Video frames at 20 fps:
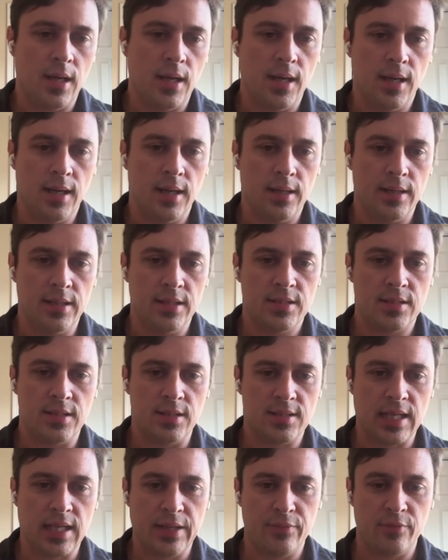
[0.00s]

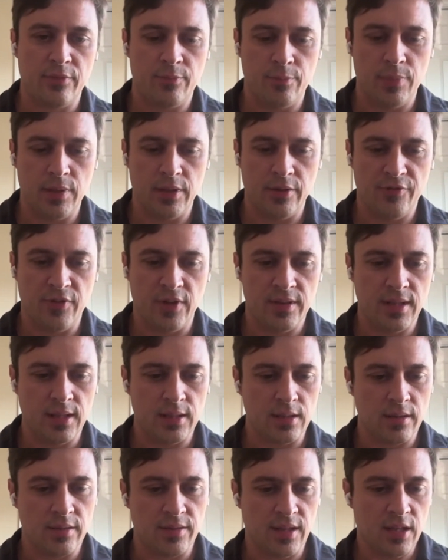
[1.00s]
It's kind of been a fun
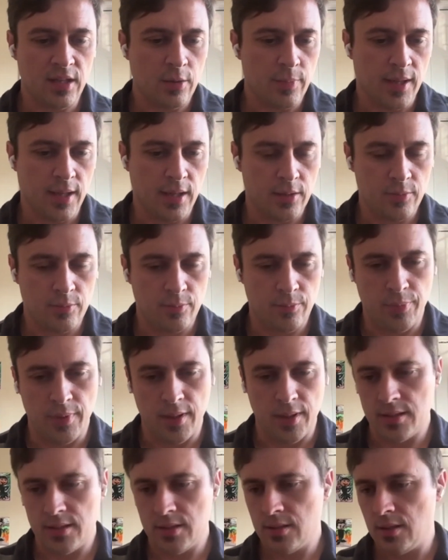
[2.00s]
thing to think about,
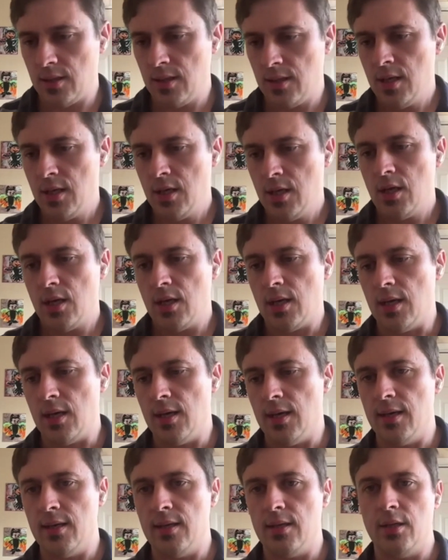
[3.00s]
but
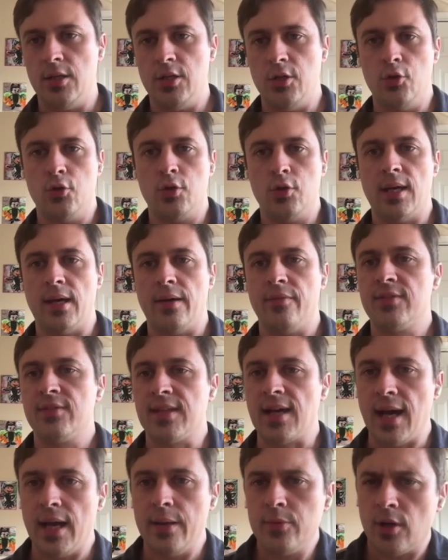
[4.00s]
you could have
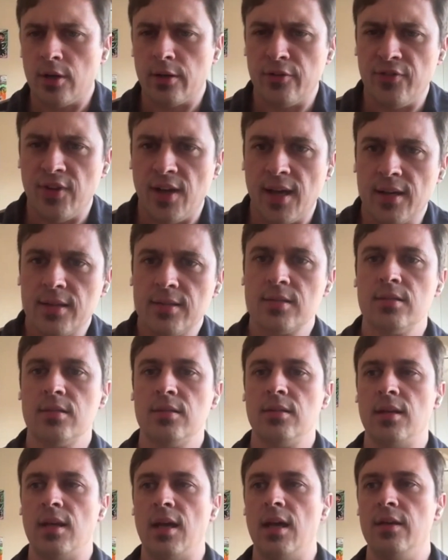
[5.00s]
typed artifacts,
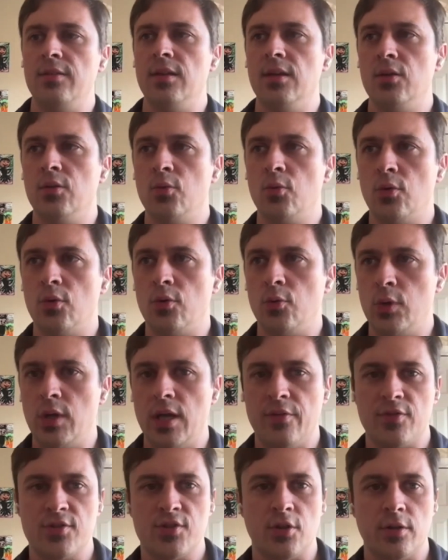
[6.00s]
and then when
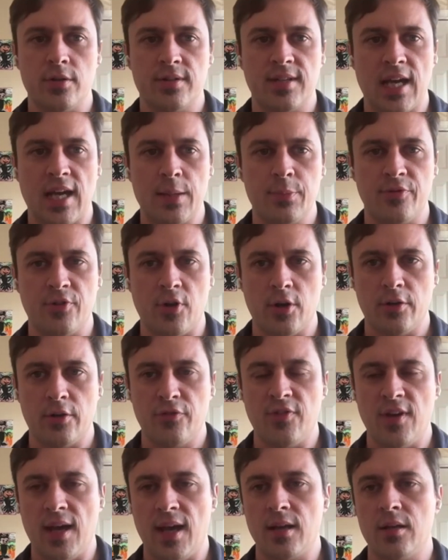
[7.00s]
you have a certain type of
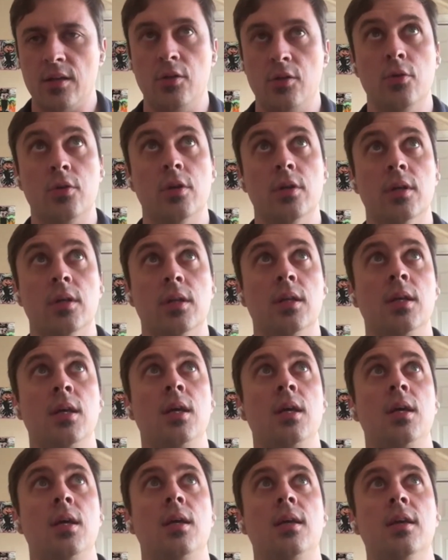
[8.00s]
artifact, you could
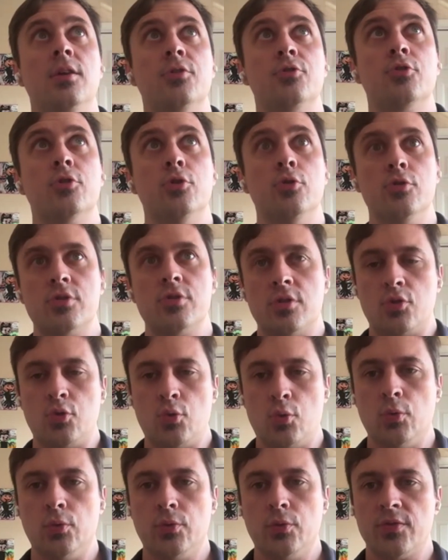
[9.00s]
introduce the
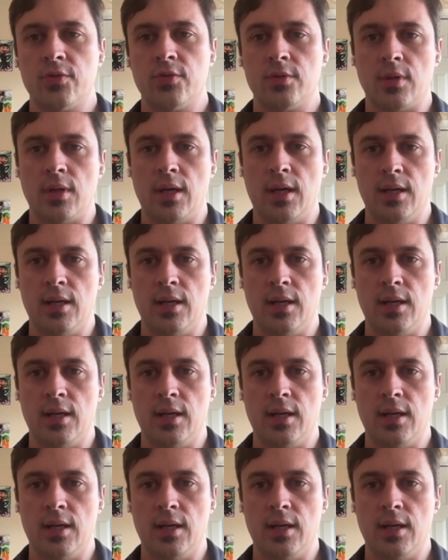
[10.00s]
tools.